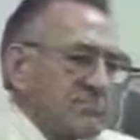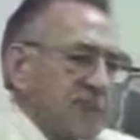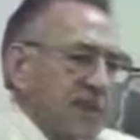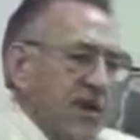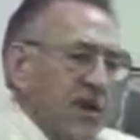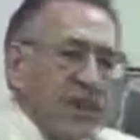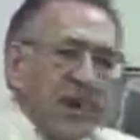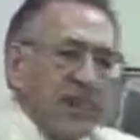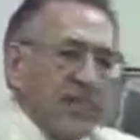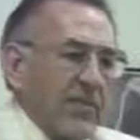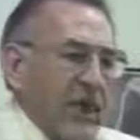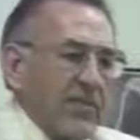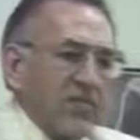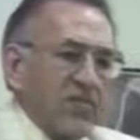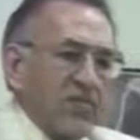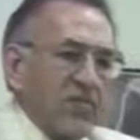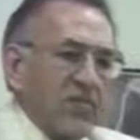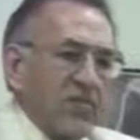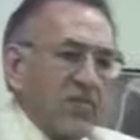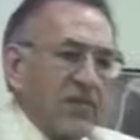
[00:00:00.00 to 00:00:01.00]
Our
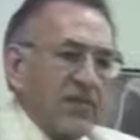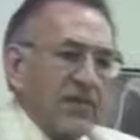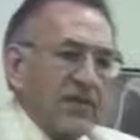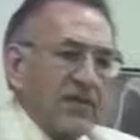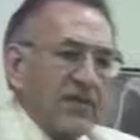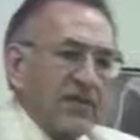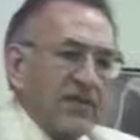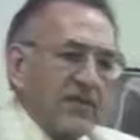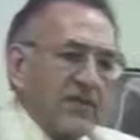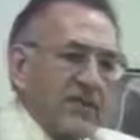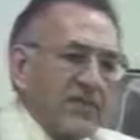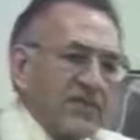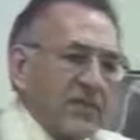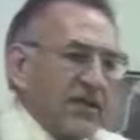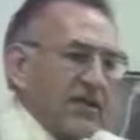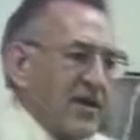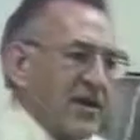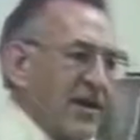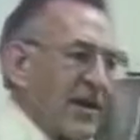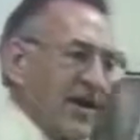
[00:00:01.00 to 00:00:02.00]
minds don't want to accept this.
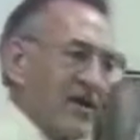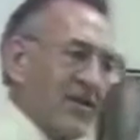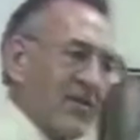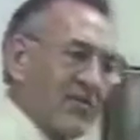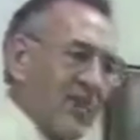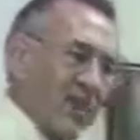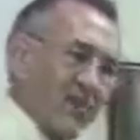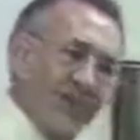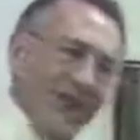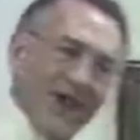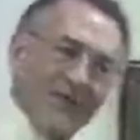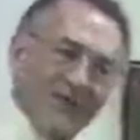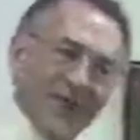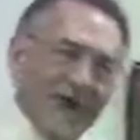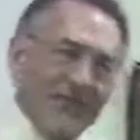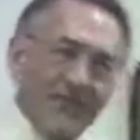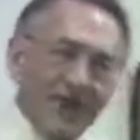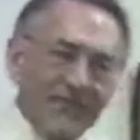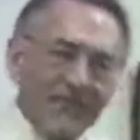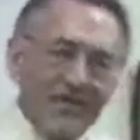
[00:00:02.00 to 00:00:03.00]
Well, I, don't. Why,
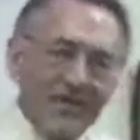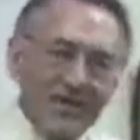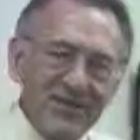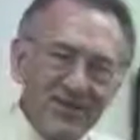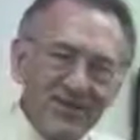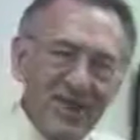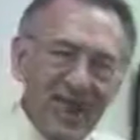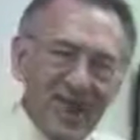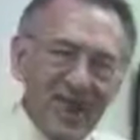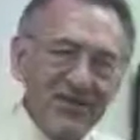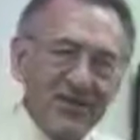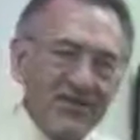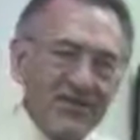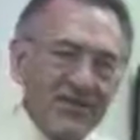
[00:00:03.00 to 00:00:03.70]
why, why would he do that?